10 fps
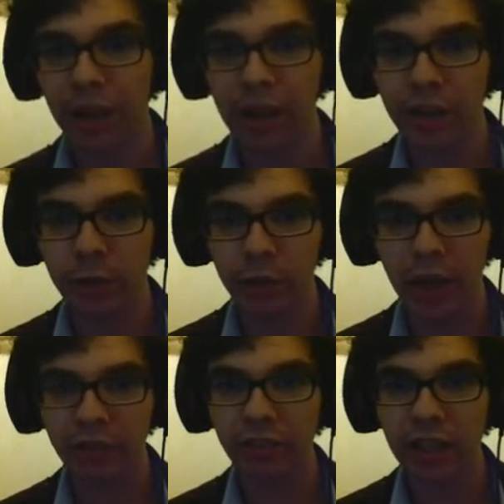And here we
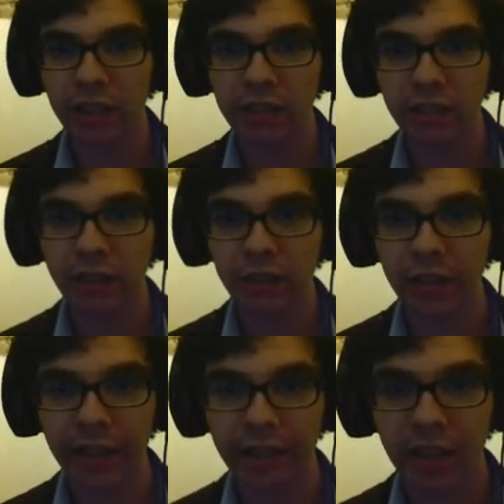have like this little
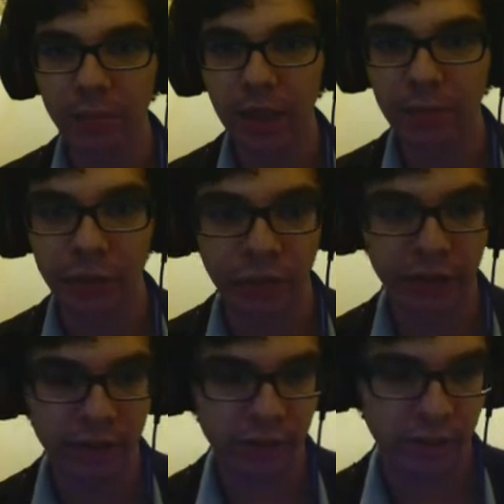desktop. Let me
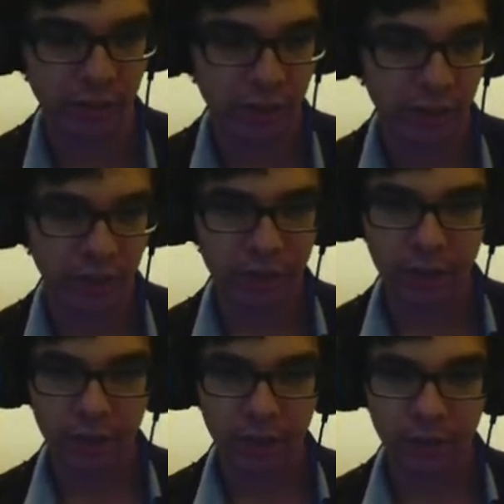just
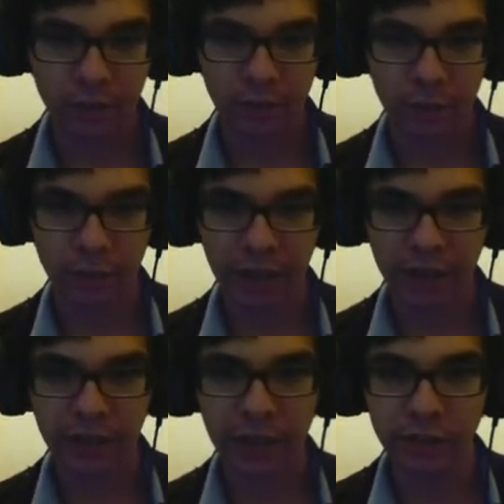
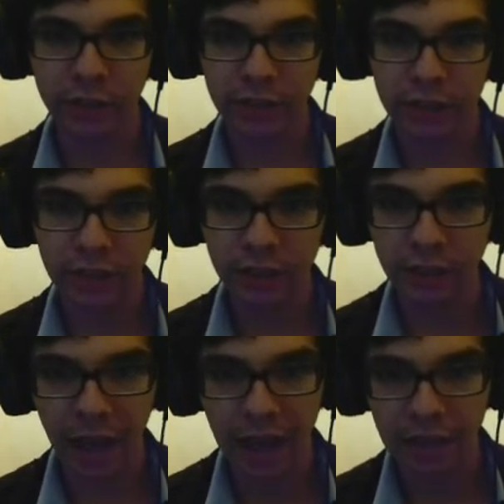break that so you can
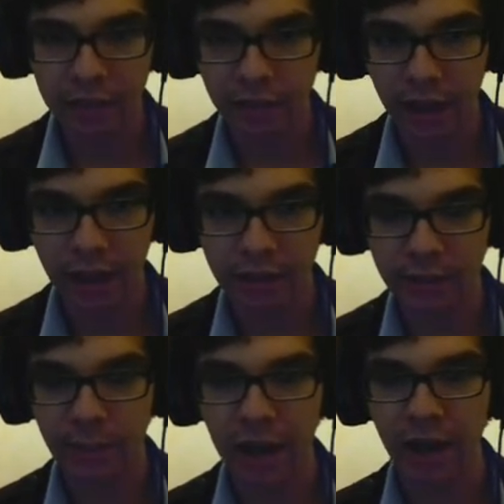see
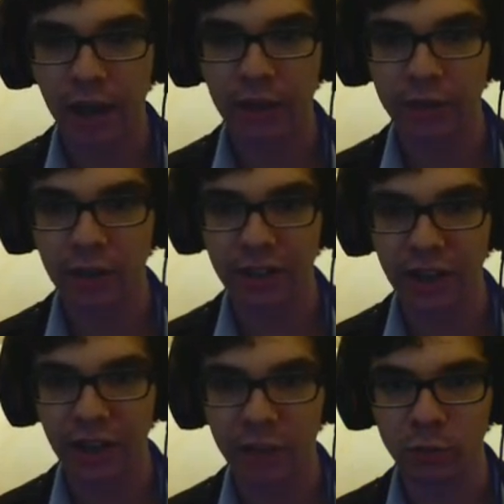taskbar
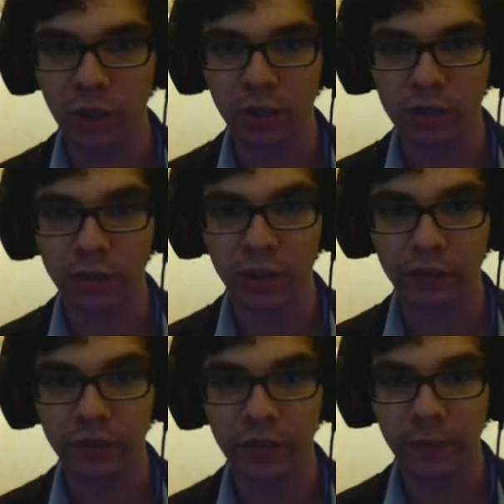right there as well.
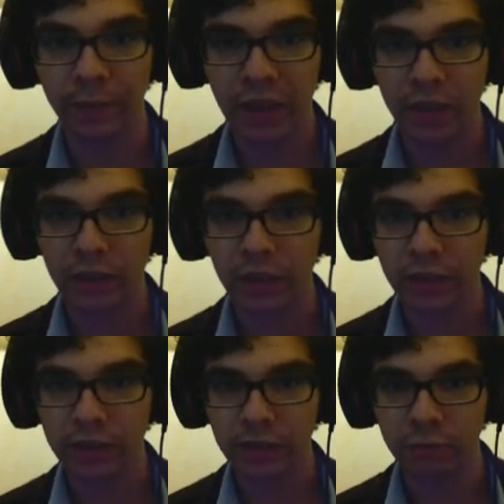There
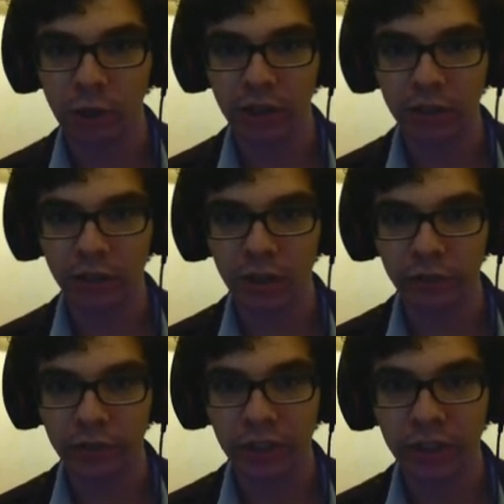is quite a lot
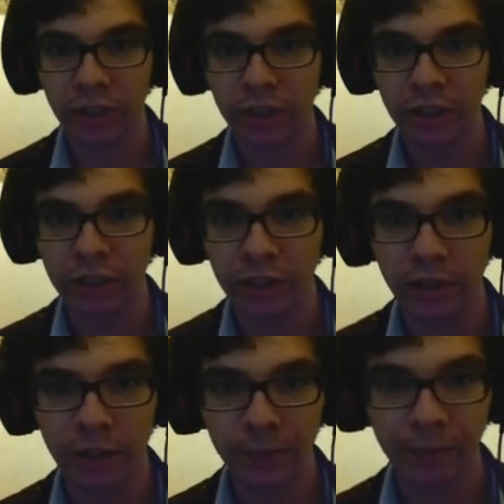of detail in
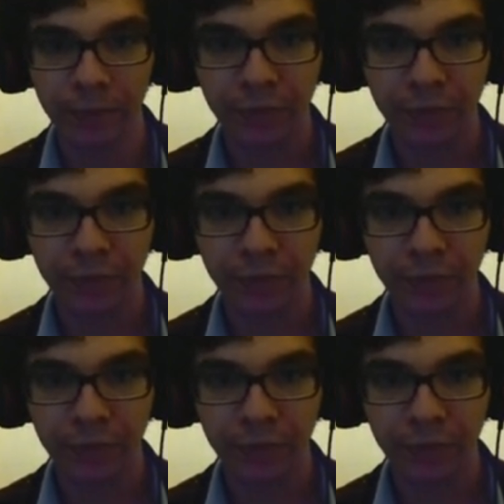here.